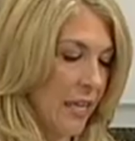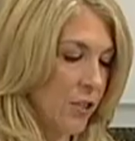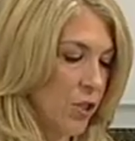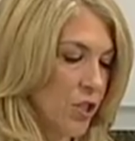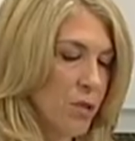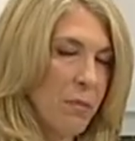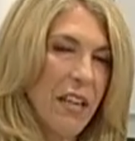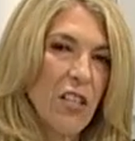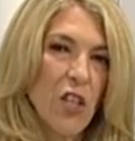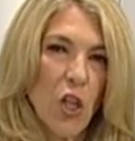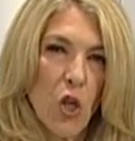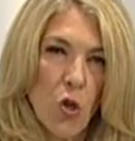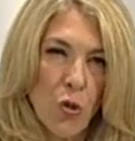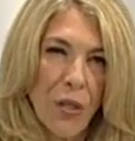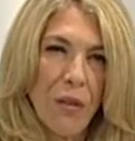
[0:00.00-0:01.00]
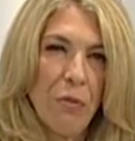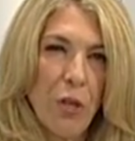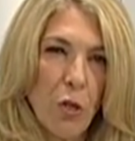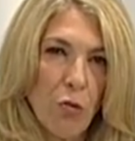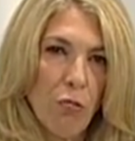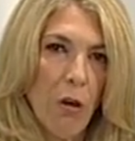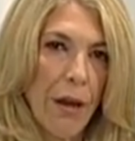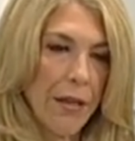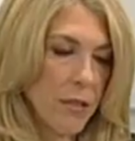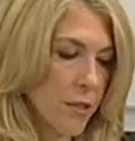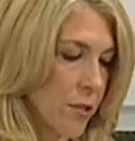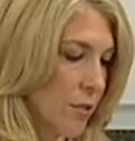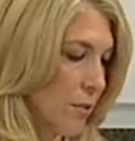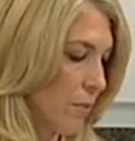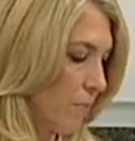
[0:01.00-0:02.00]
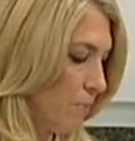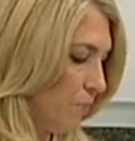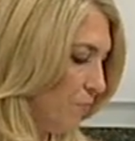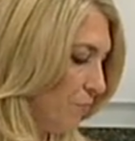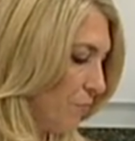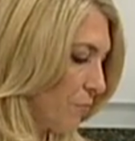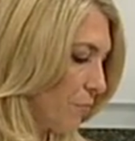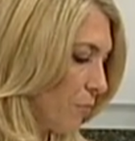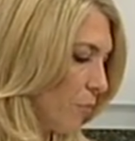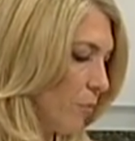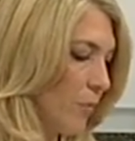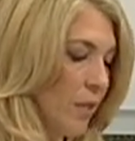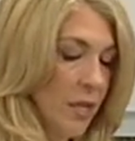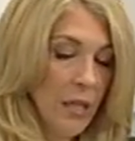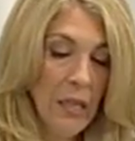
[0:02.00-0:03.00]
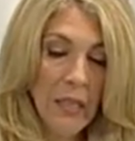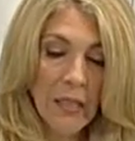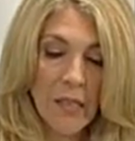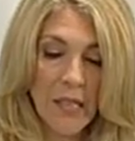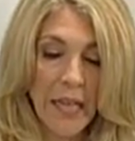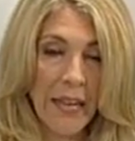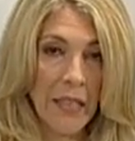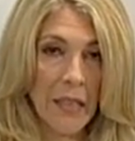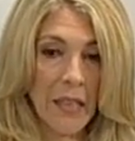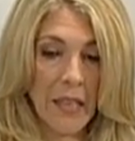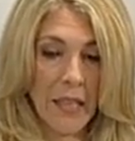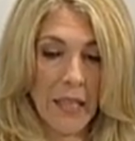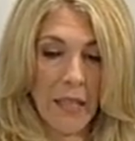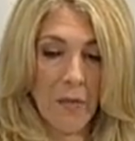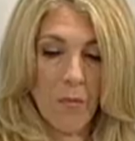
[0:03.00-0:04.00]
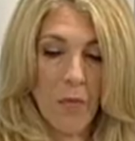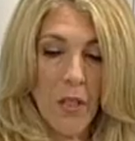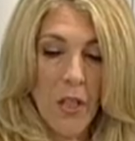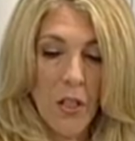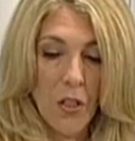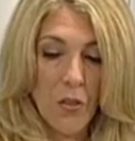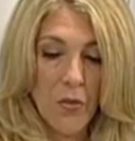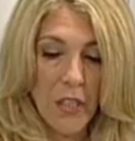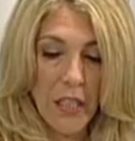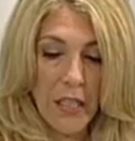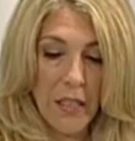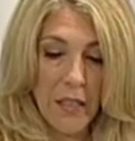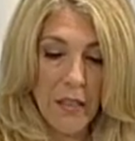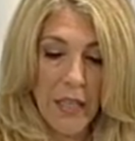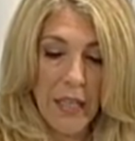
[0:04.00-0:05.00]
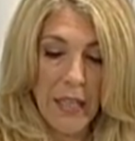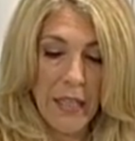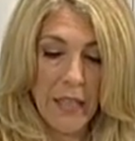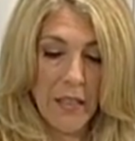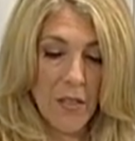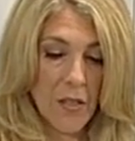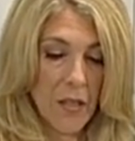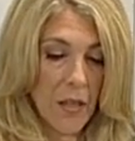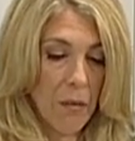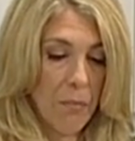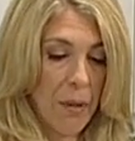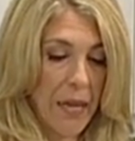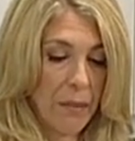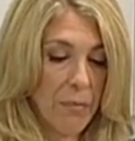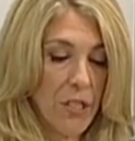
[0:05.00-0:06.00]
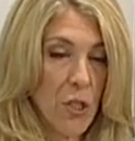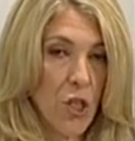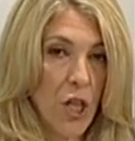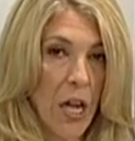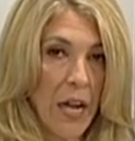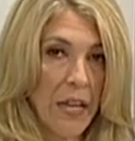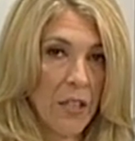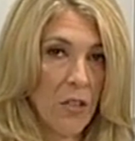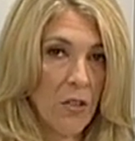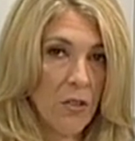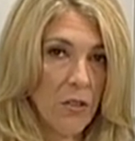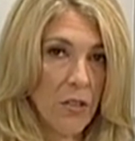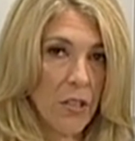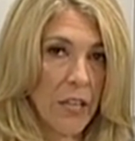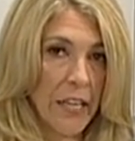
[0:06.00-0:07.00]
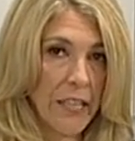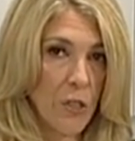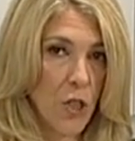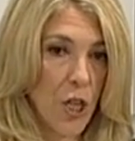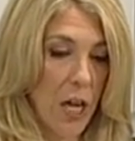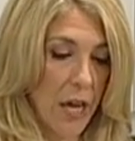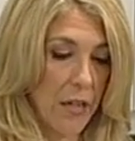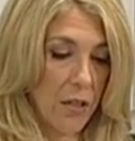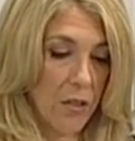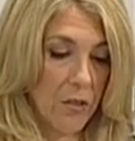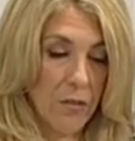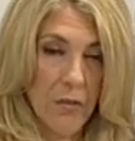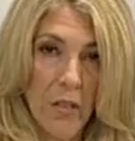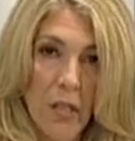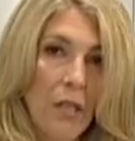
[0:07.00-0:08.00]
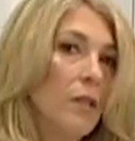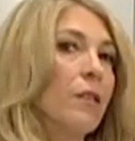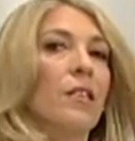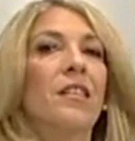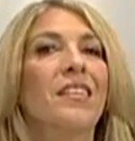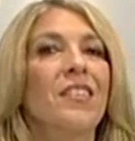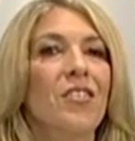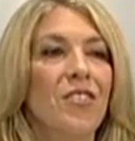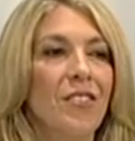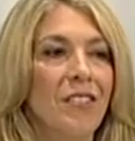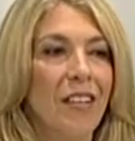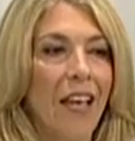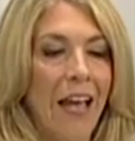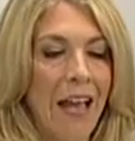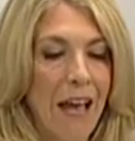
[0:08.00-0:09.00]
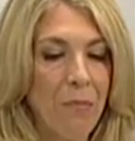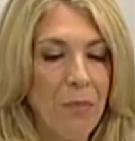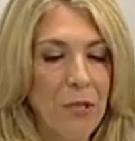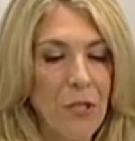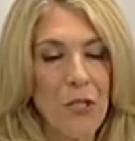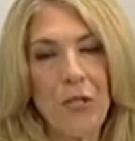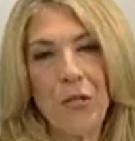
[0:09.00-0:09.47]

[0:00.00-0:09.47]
it just makes a creamier rice. Second thing you need is Parmigiano Reggiano. This happens